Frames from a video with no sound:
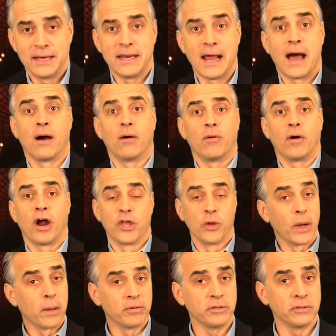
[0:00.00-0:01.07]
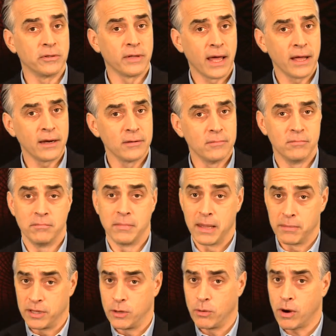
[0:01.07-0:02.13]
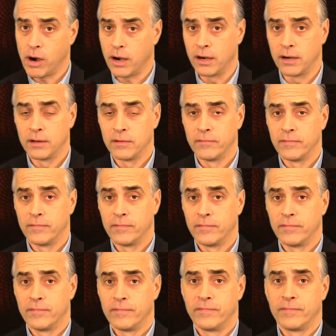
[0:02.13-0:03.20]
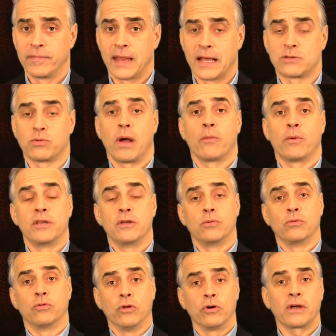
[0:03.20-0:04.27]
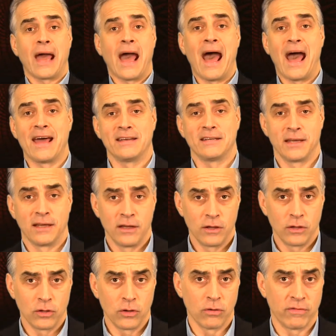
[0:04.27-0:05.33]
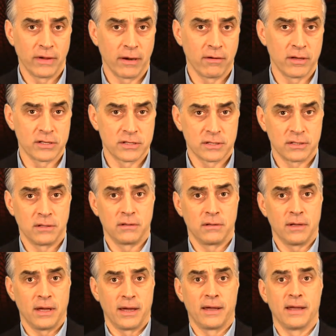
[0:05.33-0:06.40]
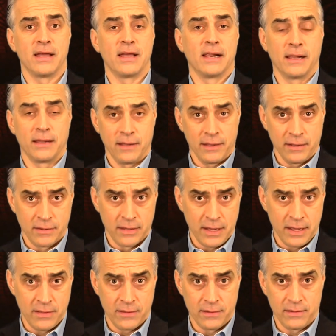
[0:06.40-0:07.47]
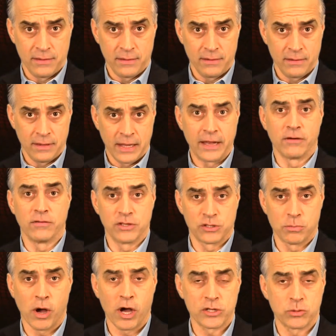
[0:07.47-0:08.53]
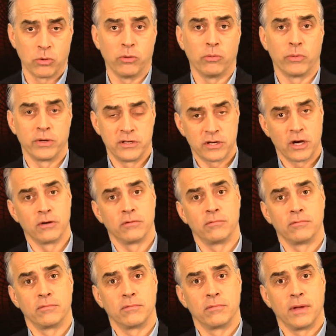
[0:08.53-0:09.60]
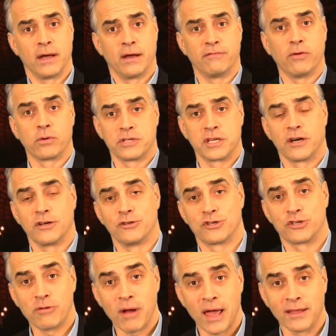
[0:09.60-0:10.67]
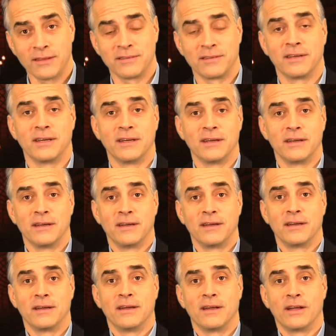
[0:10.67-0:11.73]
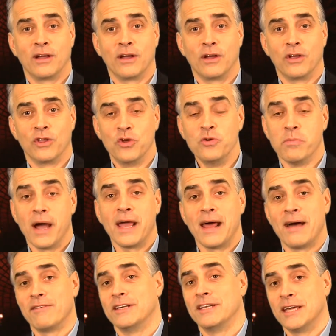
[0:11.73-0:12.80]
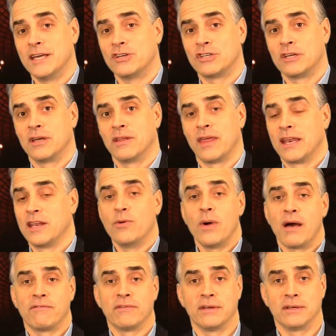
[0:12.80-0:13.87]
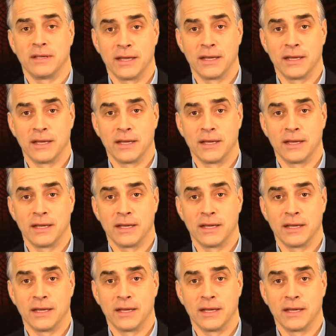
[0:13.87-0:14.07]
Now, are you able to do that? Maybe you are. That's why when you look at your various, later in this module, when you start focusing on your strengths, you might have a niche that you haven't